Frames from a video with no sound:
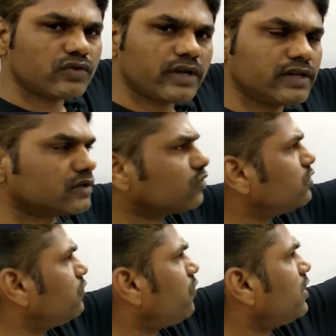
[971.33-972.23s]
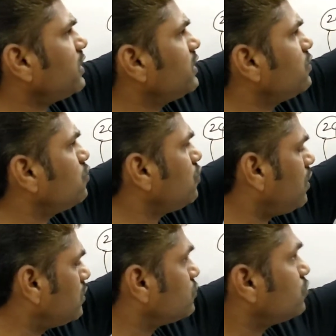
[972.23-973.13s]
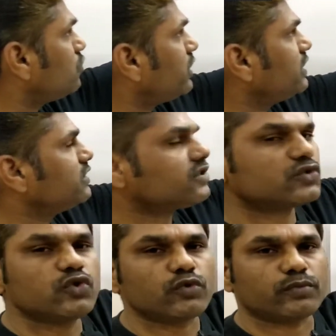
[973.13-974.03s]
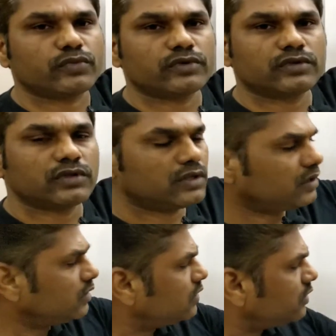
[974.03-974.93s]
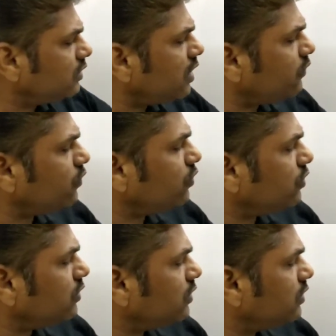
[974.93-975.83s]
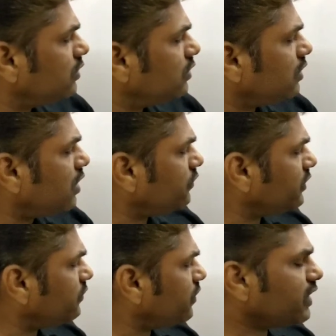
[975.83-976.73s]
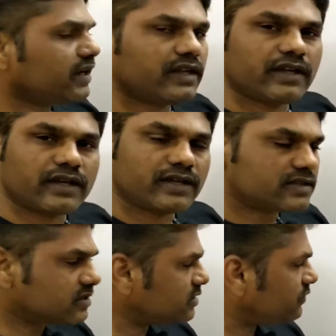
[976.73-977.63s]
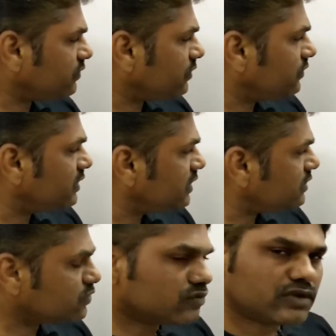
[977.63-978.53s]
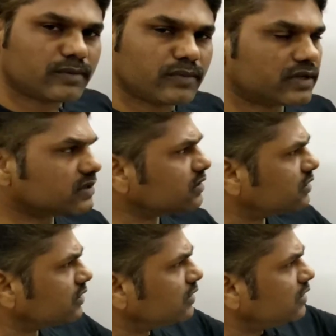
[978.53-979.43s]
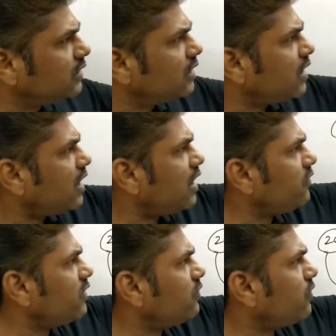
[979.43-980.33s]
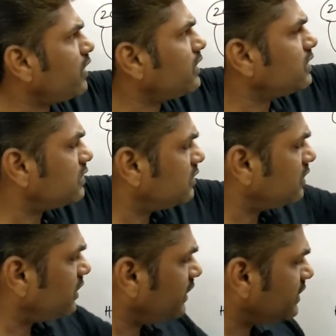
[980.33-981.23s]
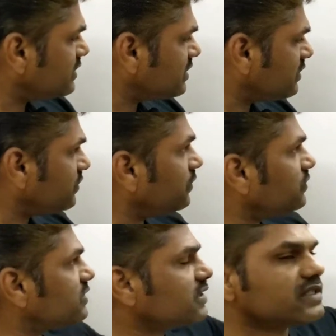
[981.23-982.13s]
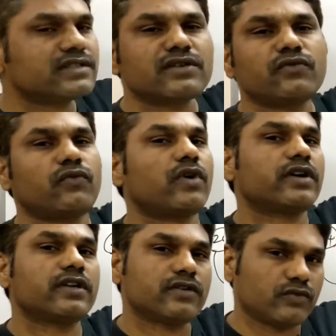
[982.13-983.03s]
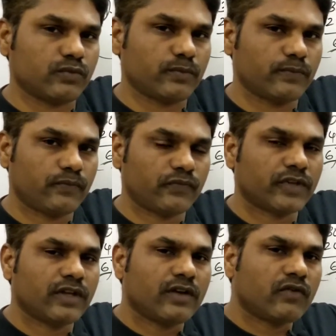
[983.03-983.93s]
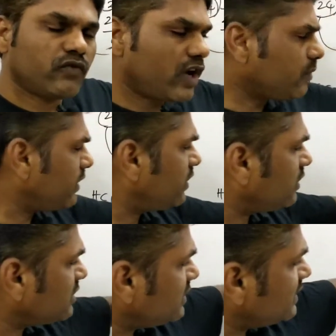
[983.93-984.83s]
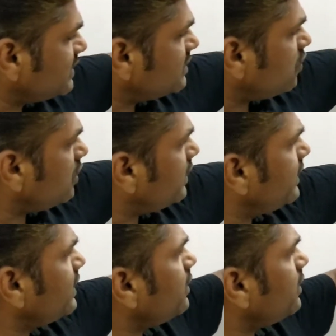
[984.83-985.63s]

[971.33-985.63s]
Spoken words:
to include 42 also in this group. Therefore, after finding HCF of these two numbers, I will find HCF of 6 and 42. Why? Because 6 is already